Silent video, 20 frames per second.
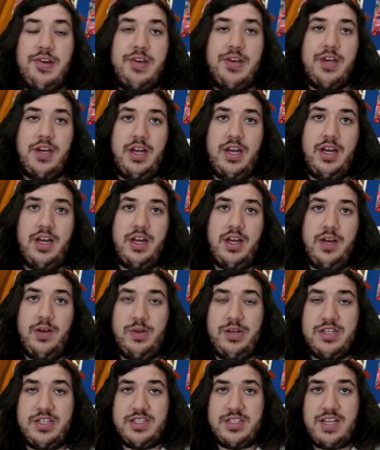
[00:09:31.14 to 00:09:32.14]

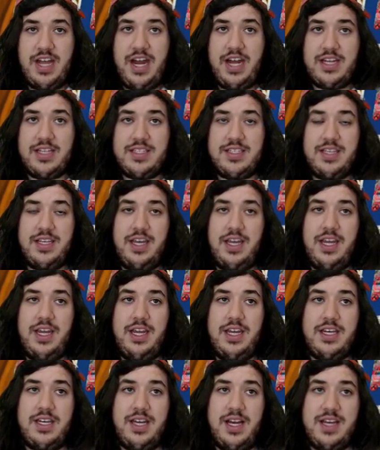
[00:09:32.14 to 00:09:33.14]
We just gotta
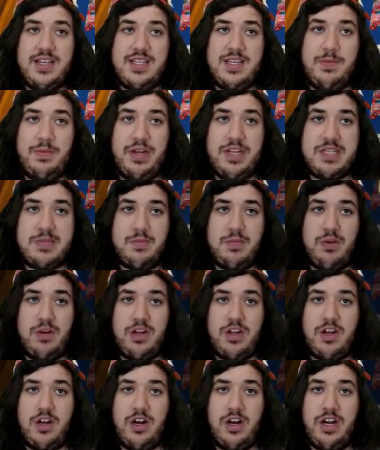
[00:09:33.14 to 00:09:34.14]
see, does he play a
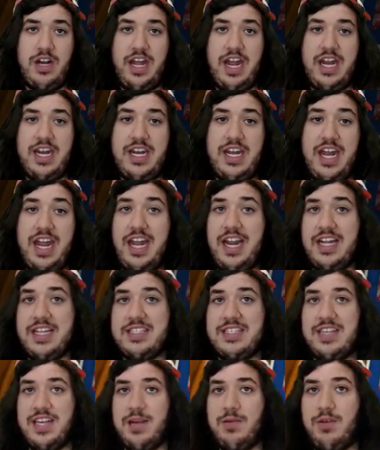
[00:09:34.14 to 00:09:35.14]
supporter card? He had an N at
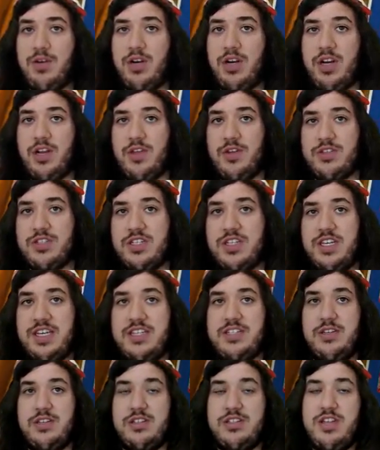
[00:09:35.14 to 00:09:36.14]
Sycamore. There's a
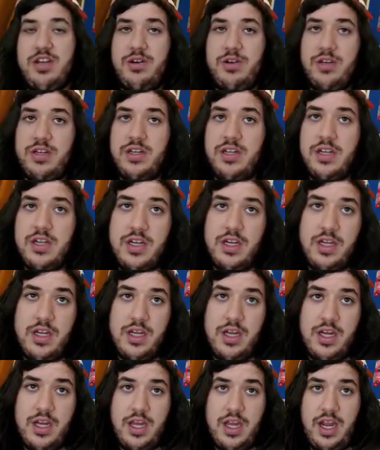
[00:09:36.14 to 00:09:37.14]
DC on a Toad.
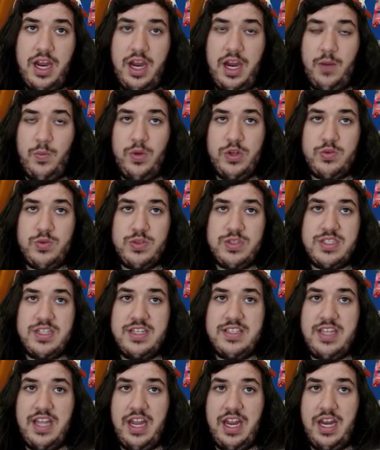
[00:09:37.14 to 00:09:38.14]
And which one's in
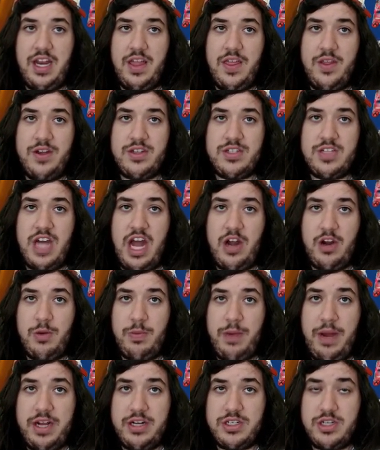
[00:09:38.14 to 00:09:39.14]
his hand? There's an Aqua
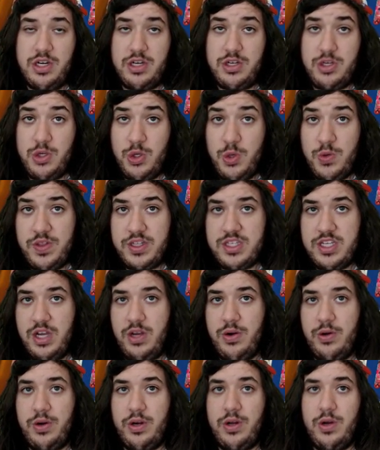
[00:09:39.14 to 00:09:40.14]
Patch to the
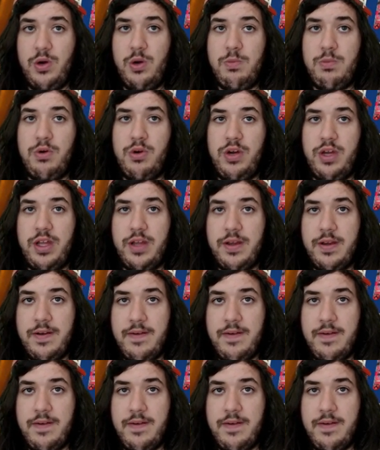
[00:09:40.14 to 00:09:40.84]
Toad. Oh boy.